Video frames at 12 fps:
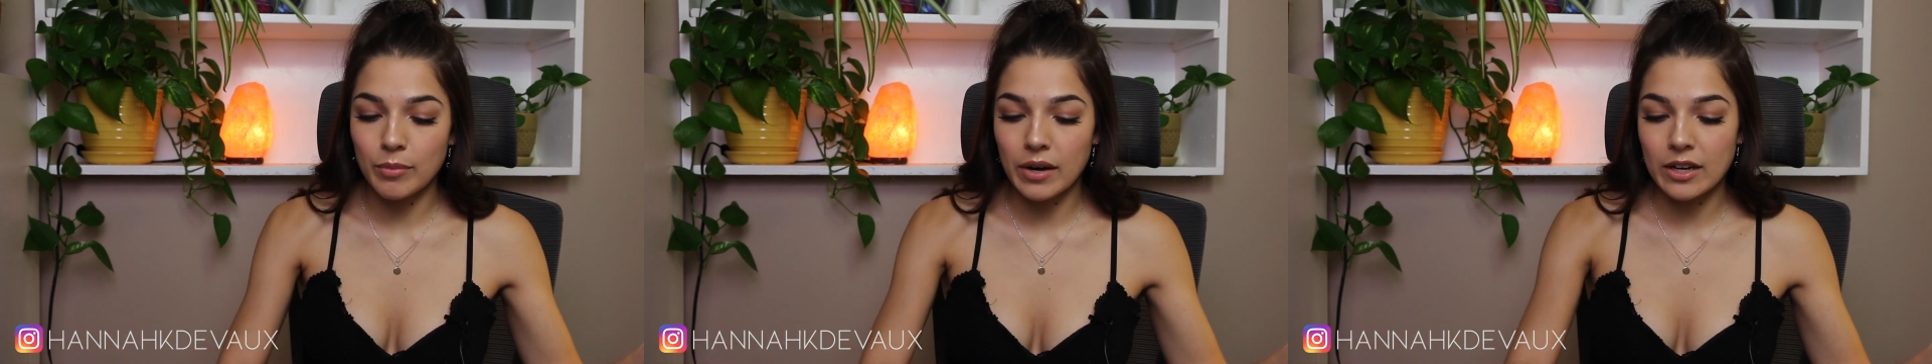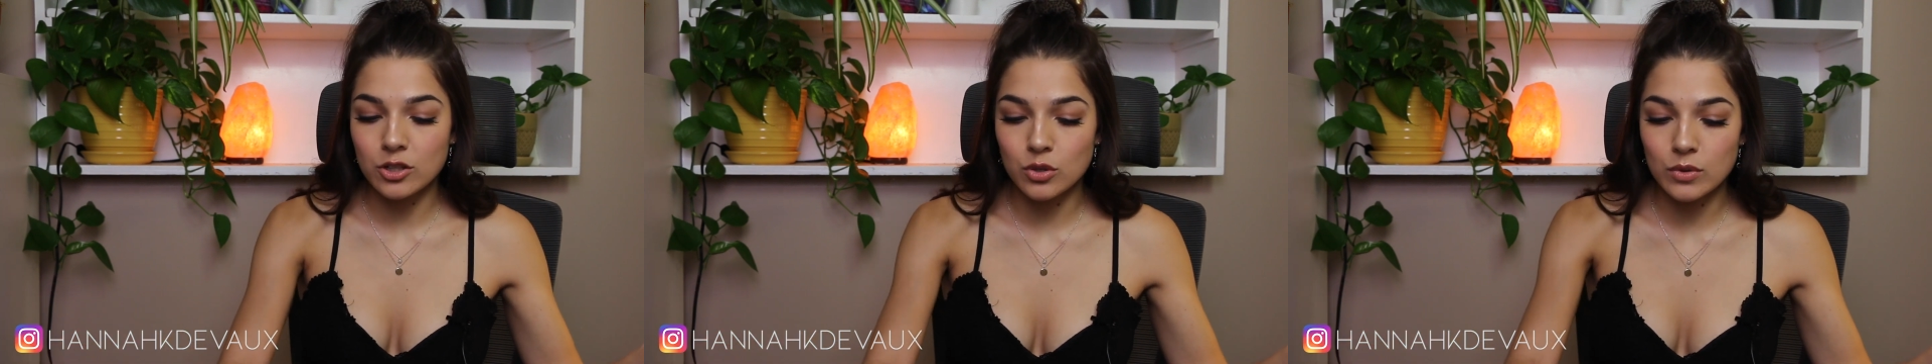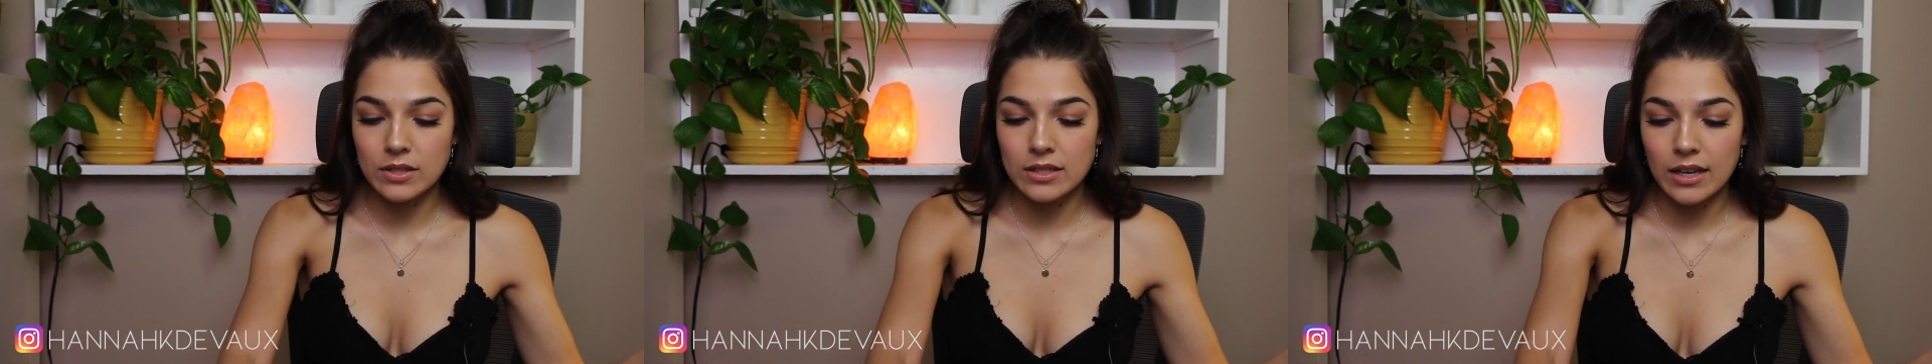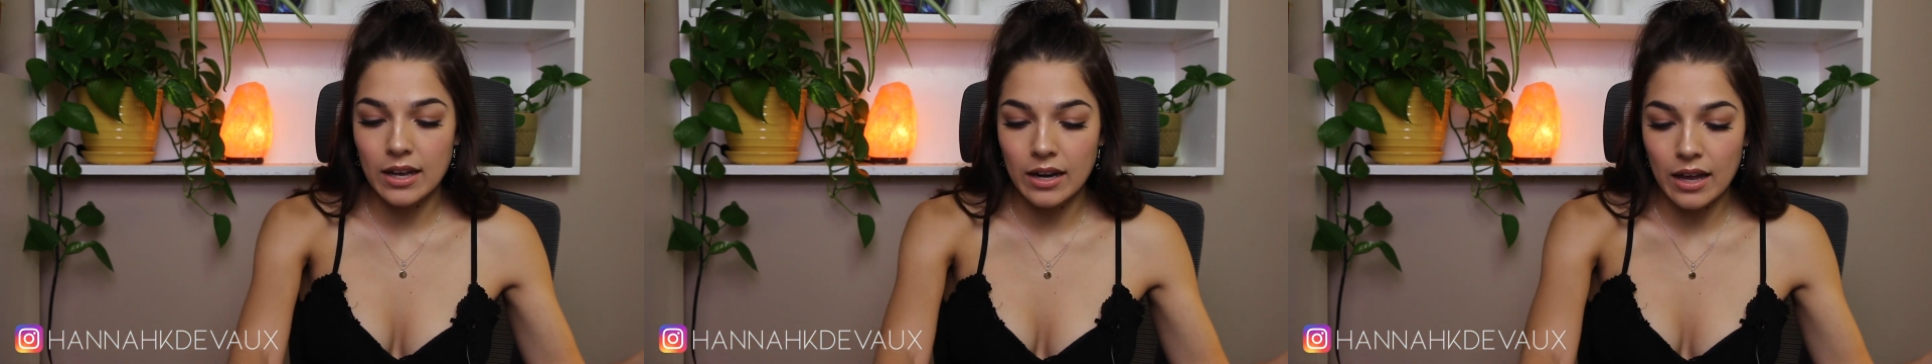but I do
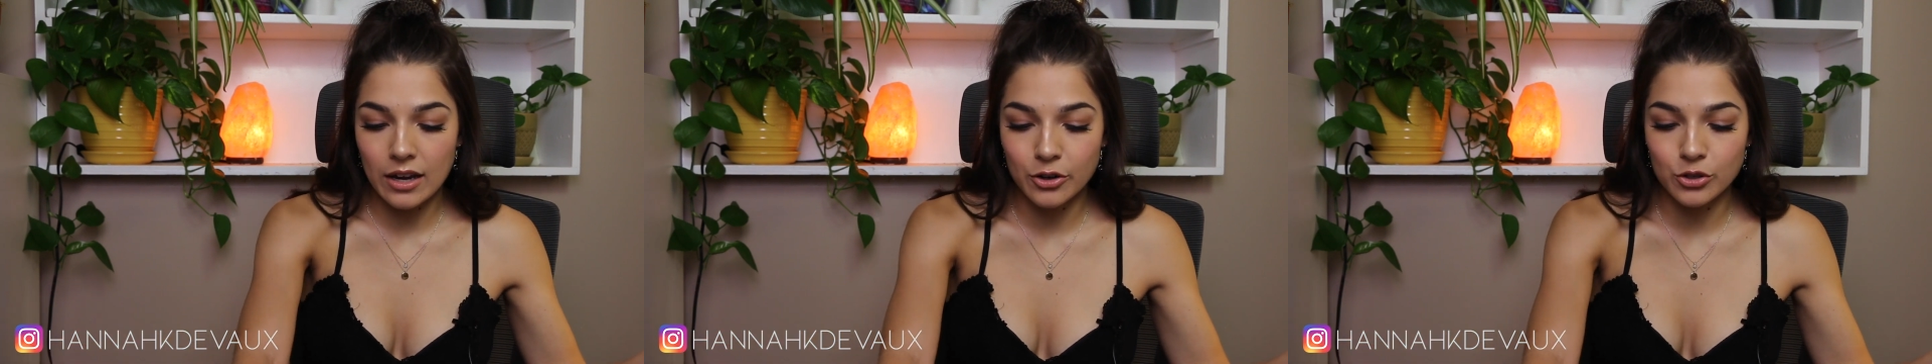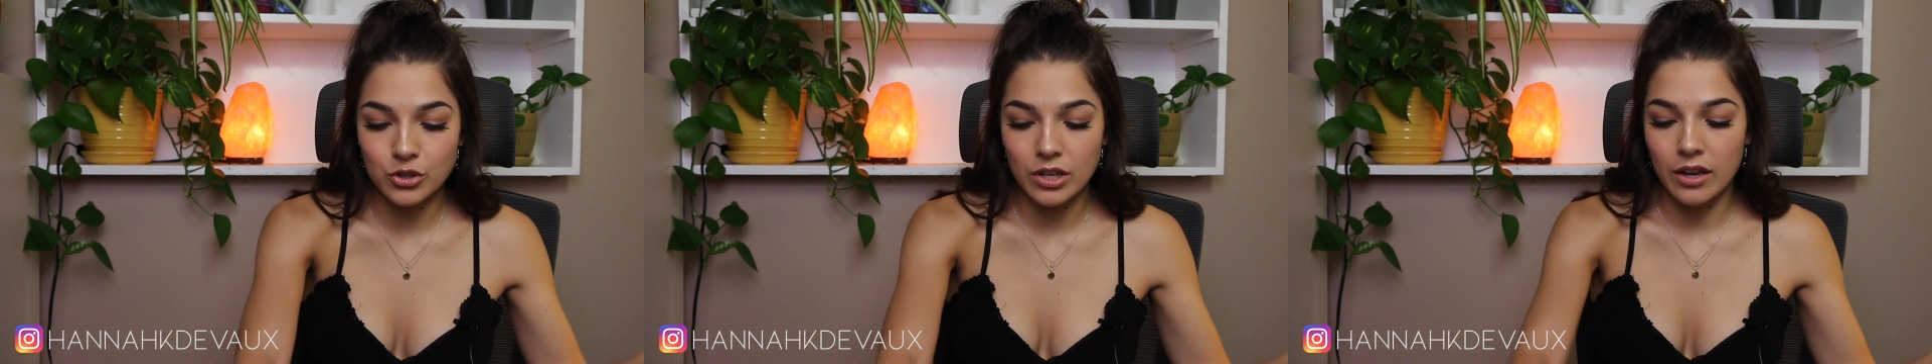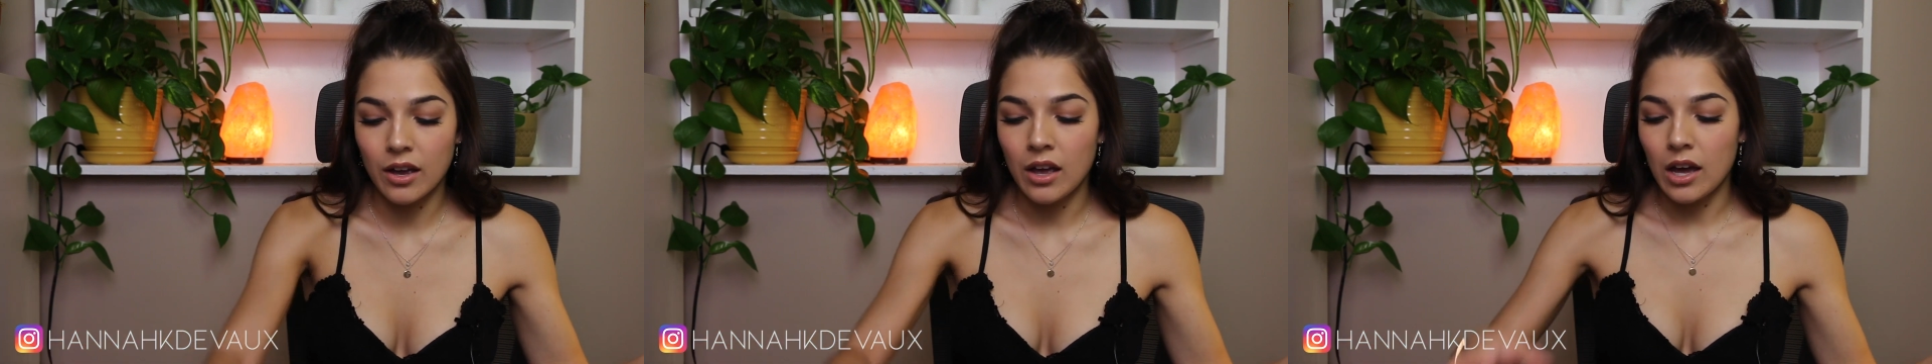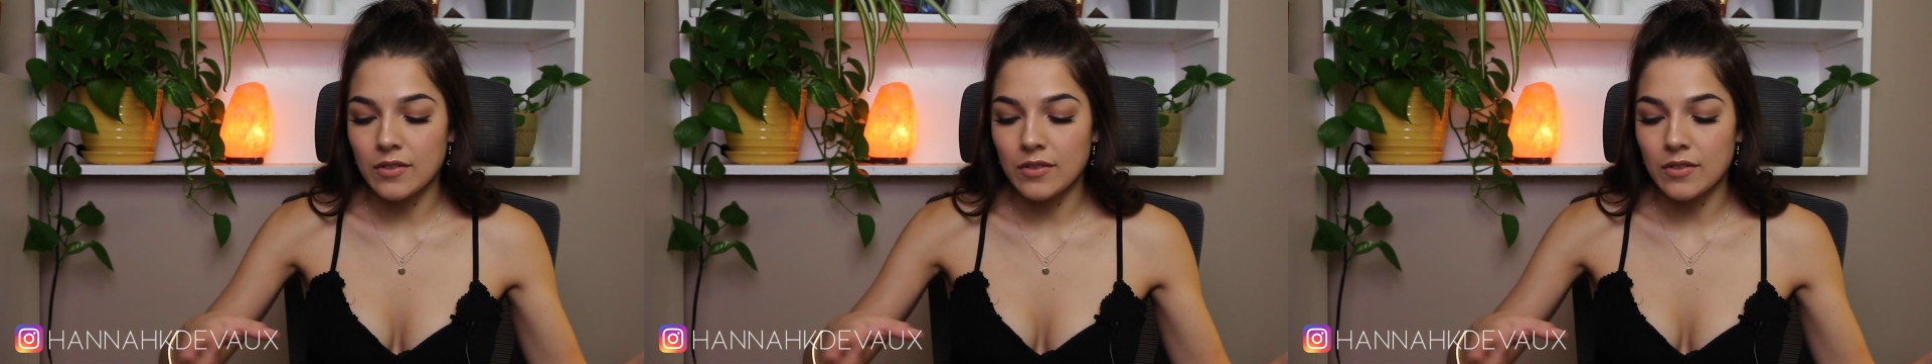see an energy